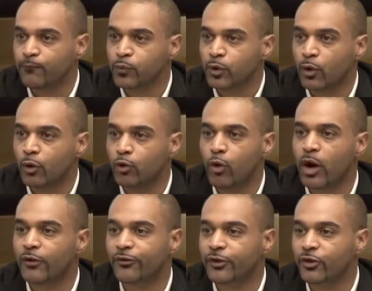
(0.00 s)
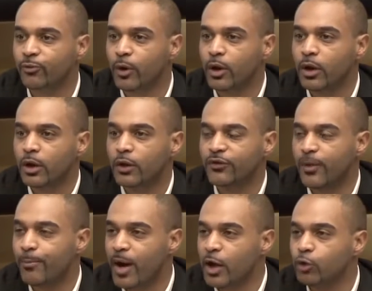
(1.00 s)
Uh, what I've
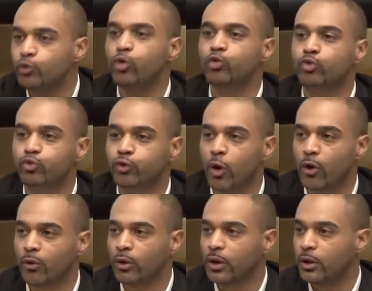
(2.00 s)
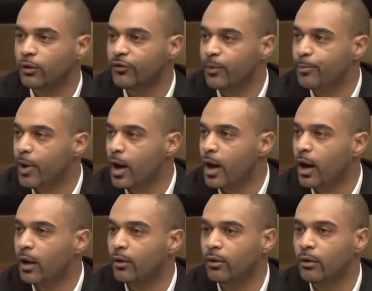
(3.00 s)
just said, but racism is not
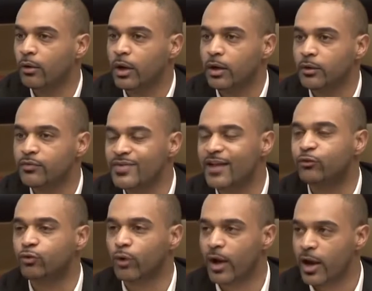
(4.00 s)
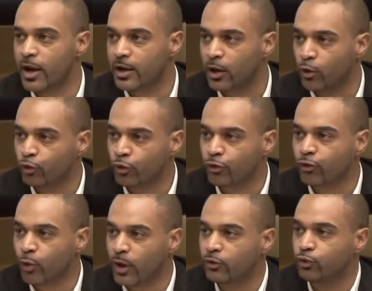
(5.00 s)
something which is
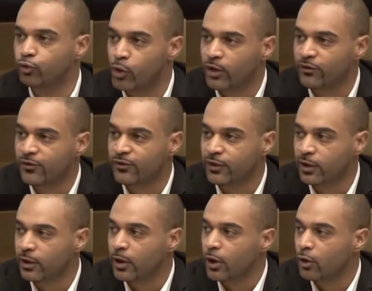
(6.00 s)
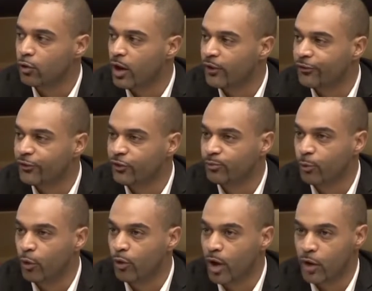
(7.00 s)
natural or something
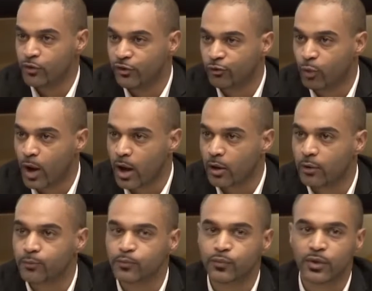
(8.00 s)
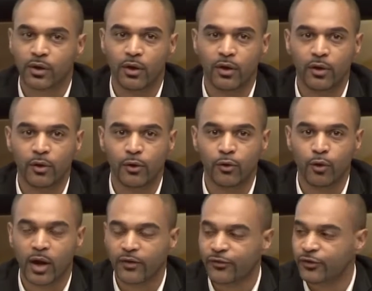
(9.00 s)
which has always existed.
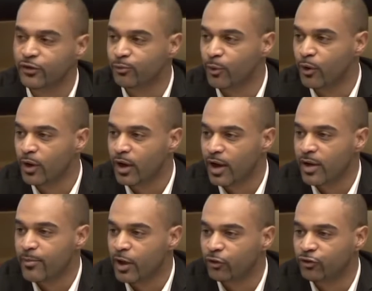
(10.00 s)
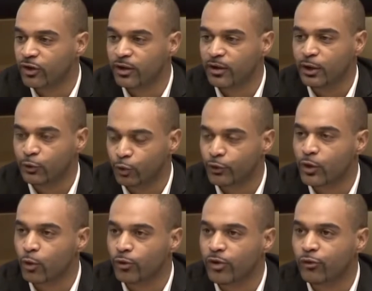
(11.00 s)
Racism has a history
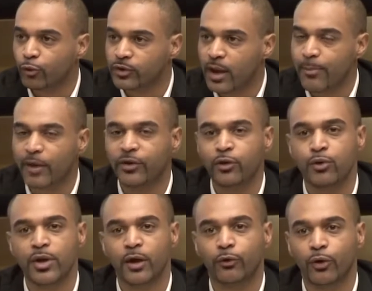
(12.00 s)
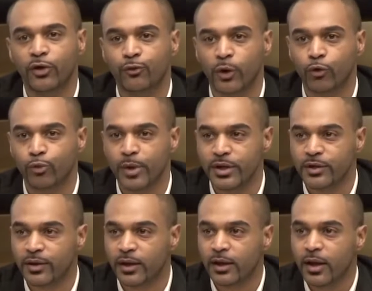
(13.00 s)
racism emerged in very
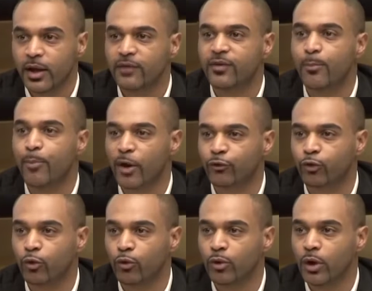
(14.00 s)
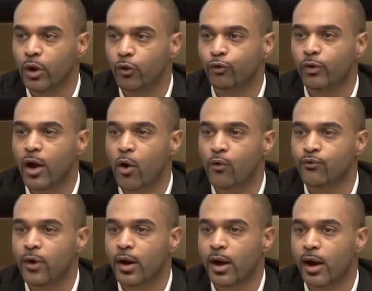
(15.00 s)
specific situations
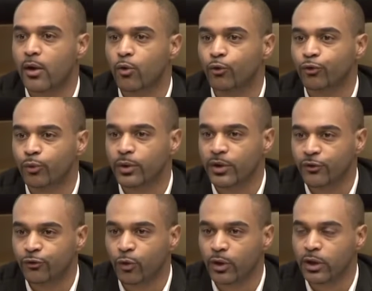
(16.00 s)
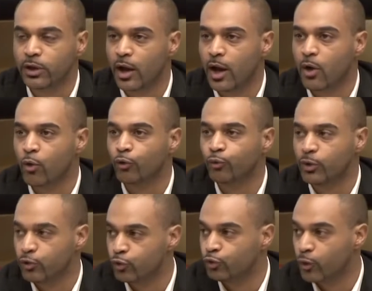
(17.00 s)
throughout
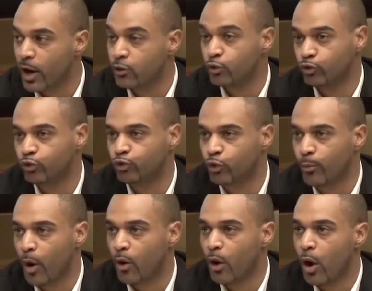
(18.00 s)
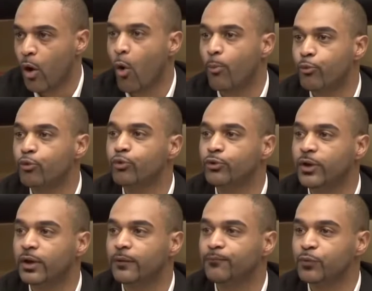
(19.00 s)
humanity. It is a
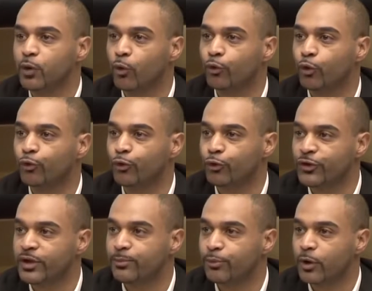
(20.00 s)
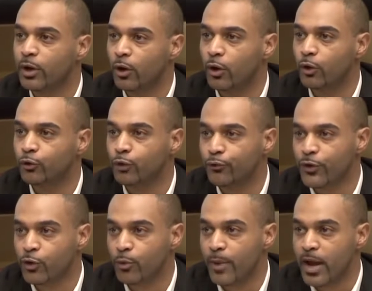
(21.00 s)
historical and cultural construct,
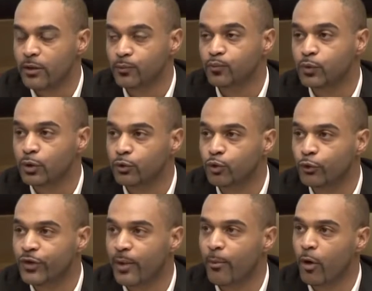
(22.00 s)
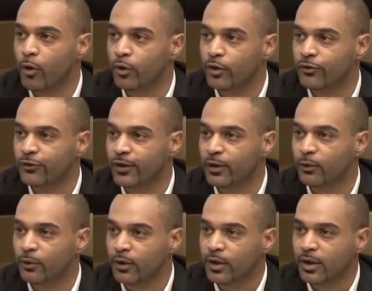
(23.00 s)
and one can fight against
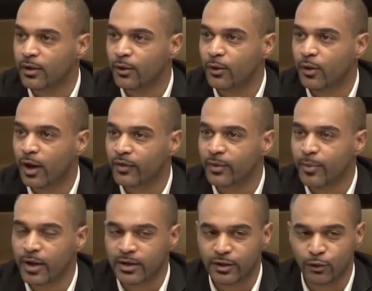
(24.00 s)
this type of phenomenon.